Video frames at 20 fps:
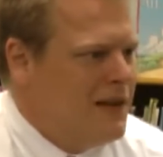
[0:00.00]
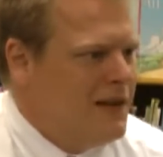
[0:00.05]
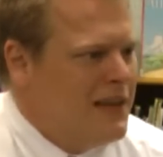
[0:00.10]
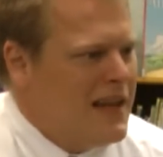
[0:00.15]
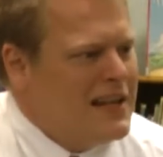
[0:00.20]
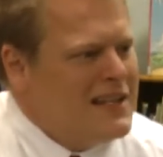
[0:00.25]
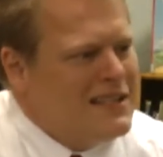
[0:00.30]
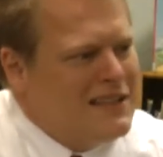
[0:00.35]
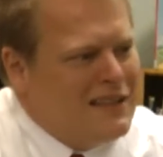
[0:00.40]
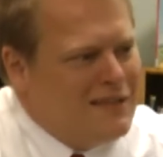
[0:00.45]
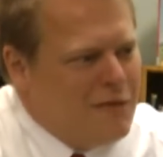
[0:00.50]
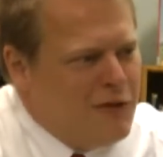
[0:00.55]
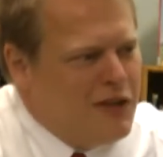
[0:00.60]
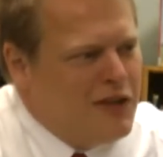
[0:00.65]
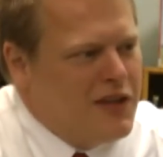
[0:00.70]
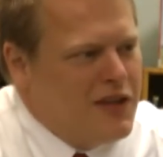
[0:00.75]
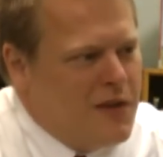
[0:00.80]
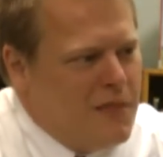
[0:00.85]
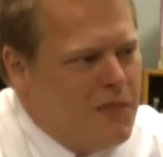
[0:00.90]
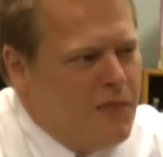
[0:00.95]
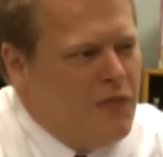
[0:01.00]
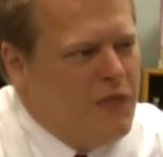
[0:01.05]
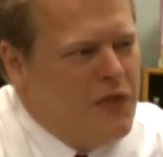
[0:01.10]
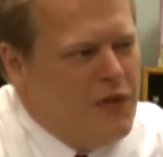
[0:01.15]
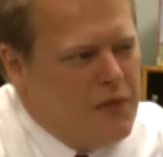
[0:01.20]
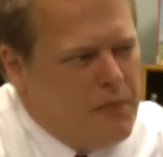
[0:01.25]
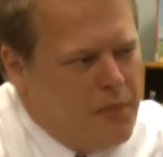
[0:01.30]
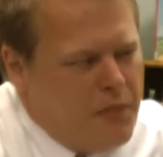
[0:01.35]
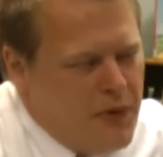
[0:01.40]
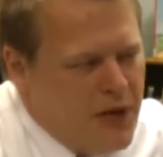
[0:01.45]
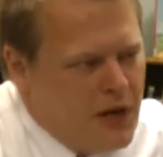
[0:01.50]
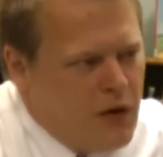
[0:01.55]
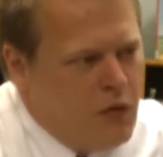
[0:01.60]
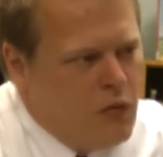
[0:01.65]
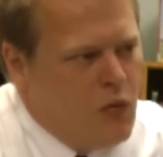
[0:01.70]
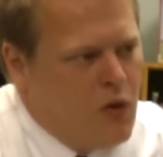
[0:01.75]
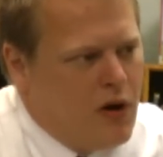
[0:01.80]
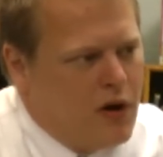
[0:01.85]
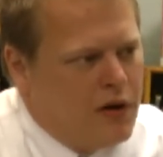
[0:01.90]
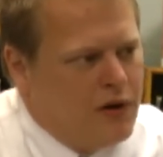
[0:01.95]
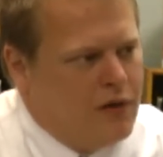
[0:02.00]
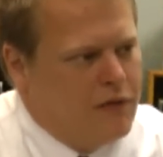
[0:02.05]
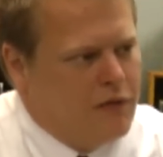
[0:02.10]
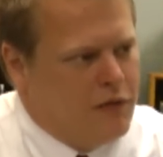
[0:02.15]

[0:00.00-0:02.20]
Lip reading: that's really the big one